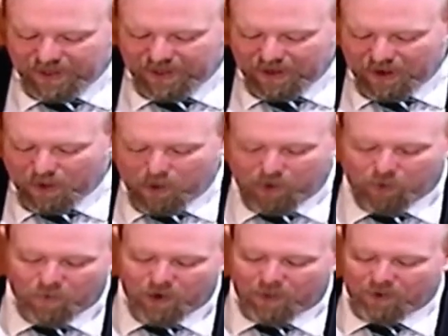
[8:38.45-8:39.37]
We
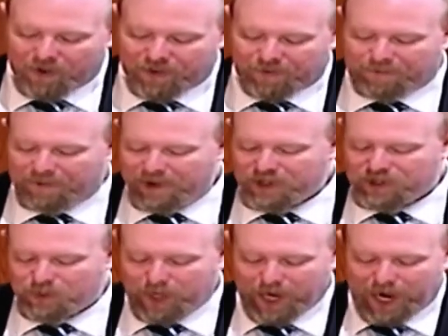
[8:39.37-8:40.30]
remember the fish
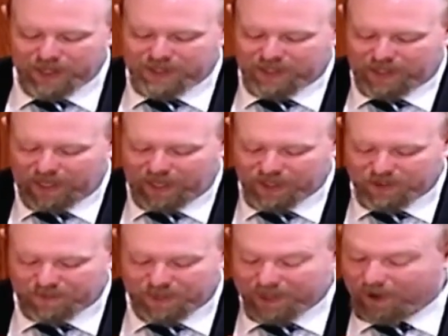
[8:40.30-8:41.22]
we ate in
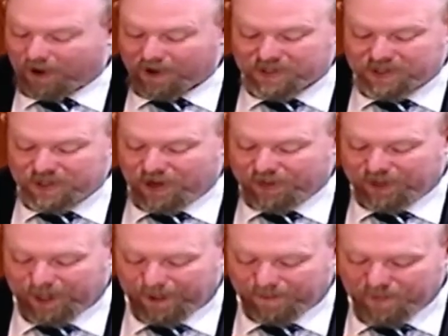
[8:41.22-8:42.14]
Egypt that cost
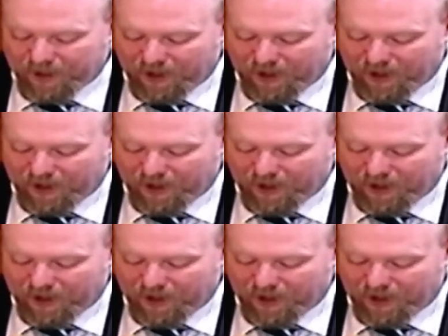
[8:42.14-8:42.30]
nothing,